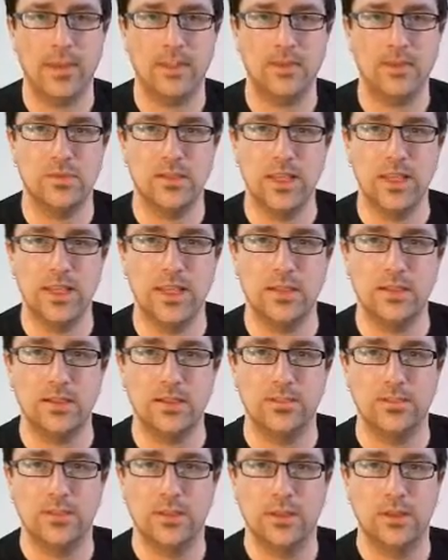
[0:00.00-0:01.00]
sense?
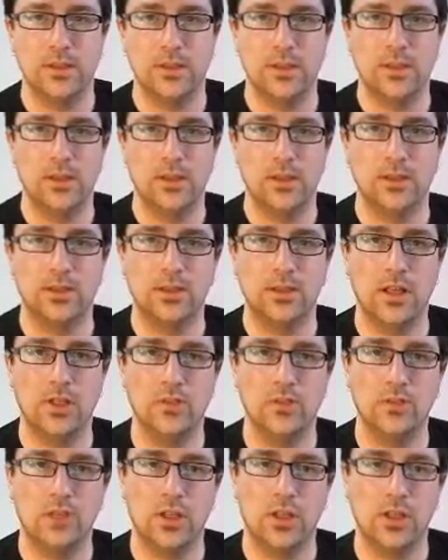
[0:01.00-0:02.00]
So those
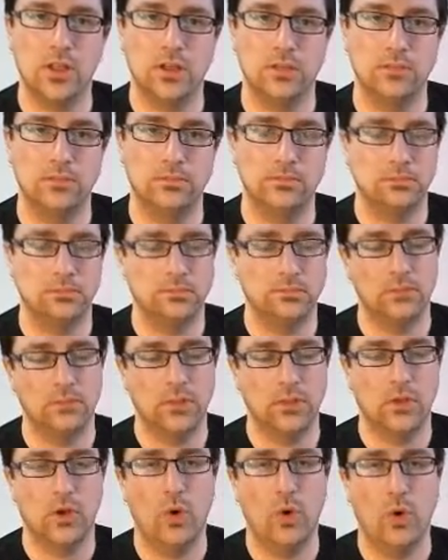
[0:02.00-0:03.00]
were the
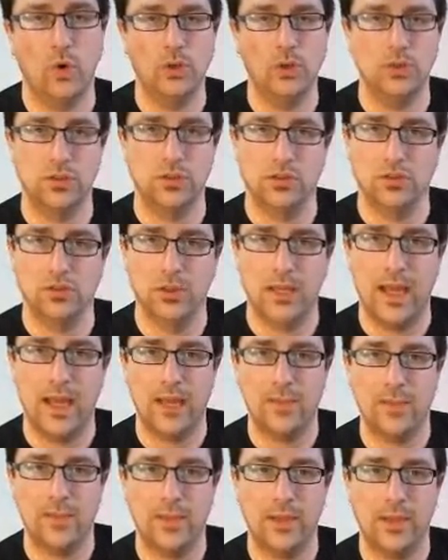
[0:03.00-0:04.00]
chords and how to
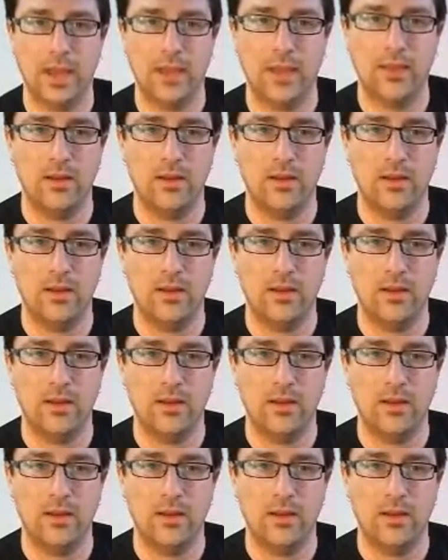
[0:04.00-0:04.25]
put them together.